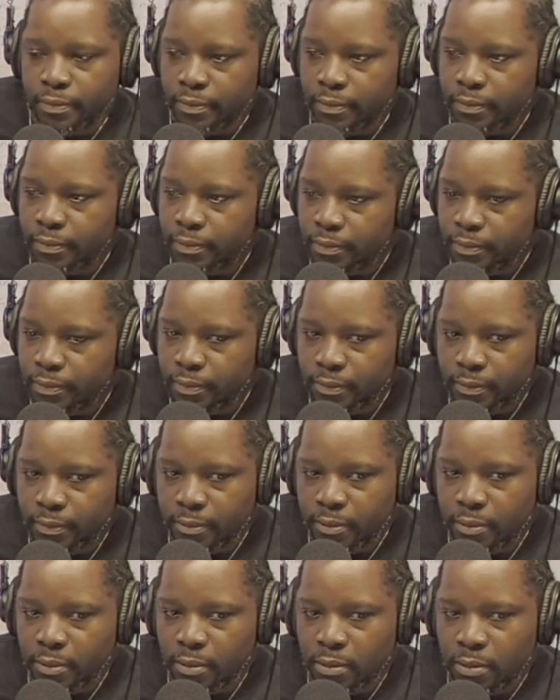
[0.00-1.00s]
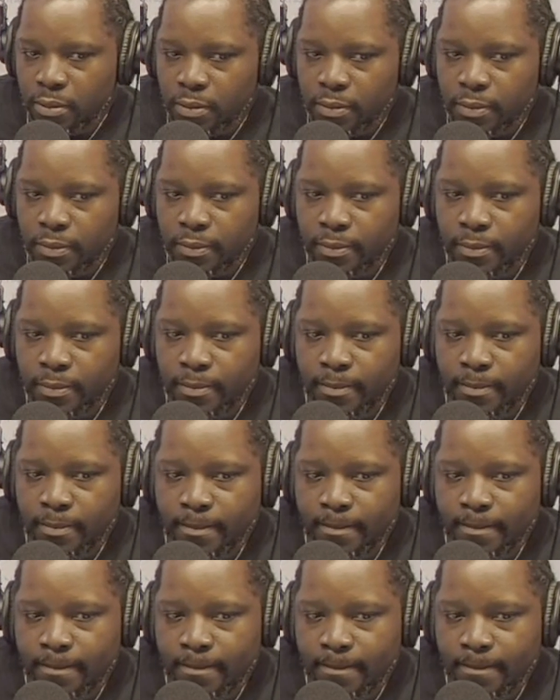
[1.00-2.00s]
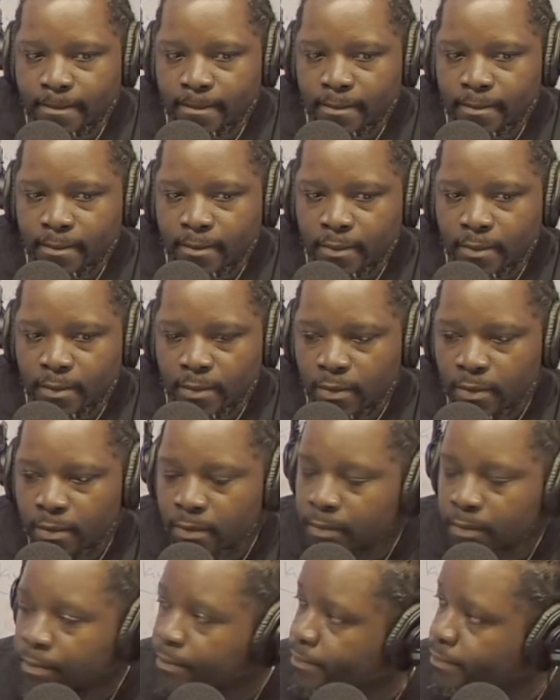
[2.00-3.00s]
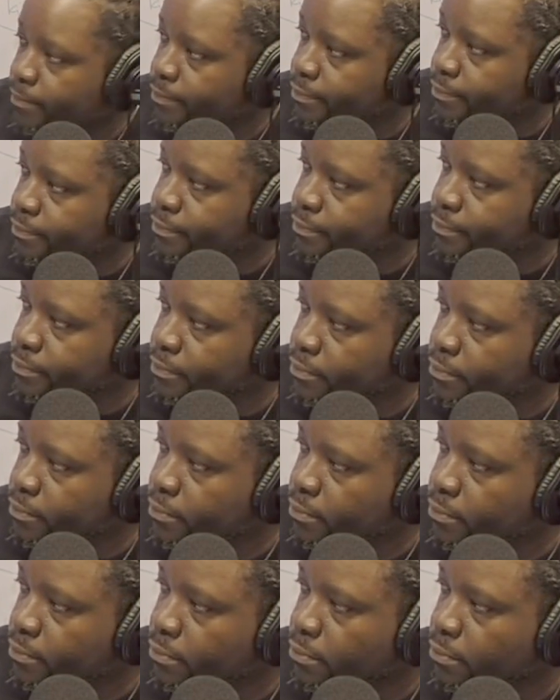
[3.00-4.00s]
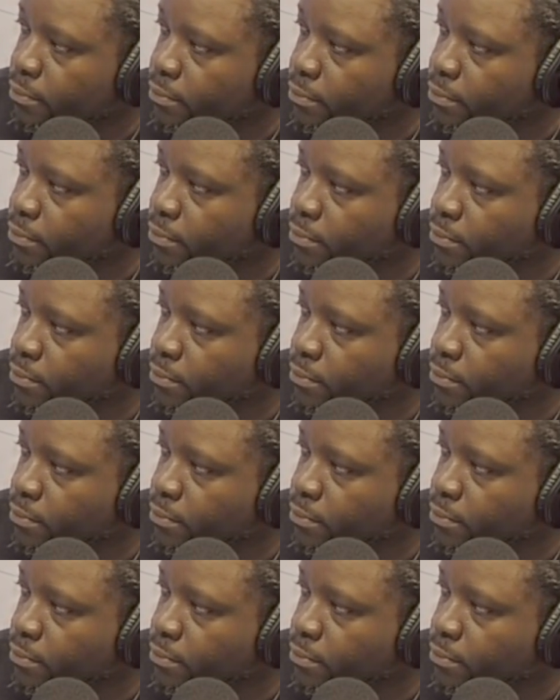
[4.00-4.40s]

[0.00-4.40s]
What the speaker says: This person isn't speaking.